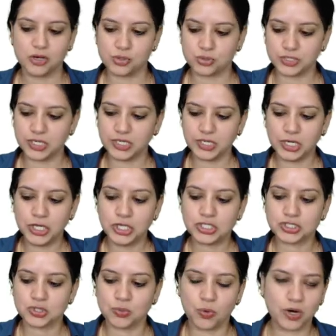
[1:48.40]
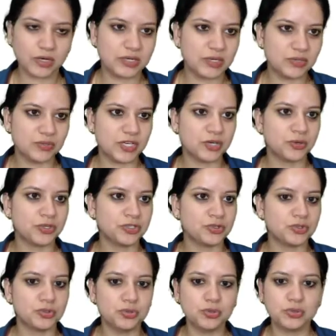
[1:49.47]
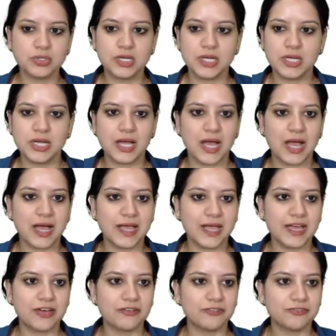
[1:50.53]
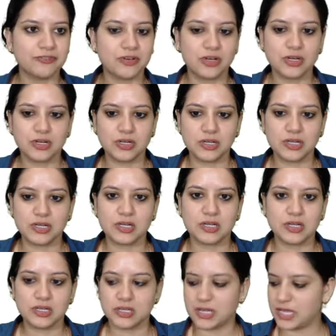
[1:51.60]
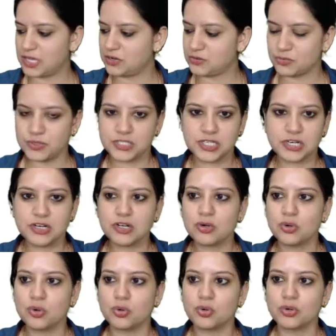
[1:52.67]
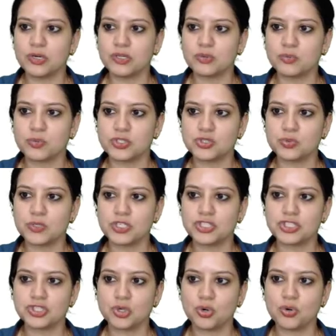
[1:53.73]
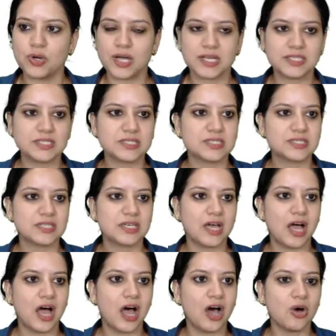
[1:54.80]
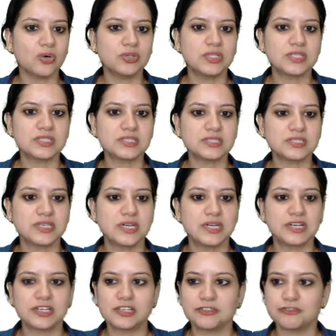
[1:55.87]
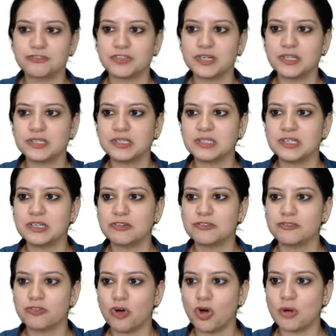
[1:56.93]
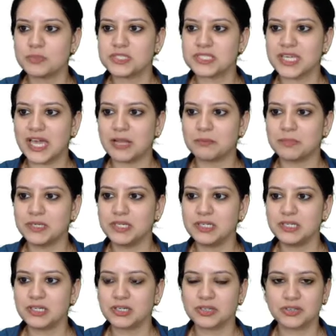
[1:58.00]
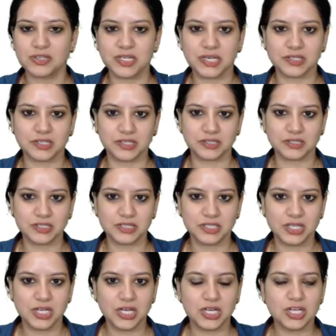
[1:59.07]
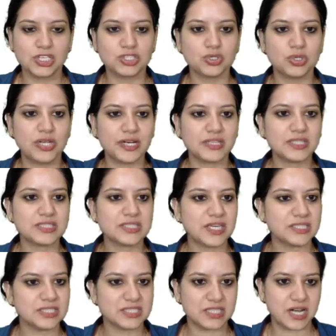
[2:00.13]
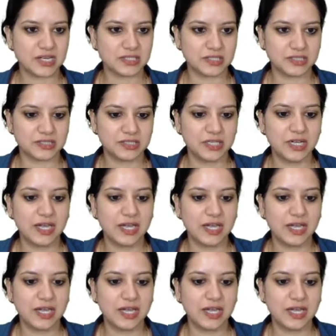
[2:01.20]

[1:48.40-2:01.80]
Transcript: Okay, so what we are going to do, I have written a code which will show us how these different forms can be created. So let us get started.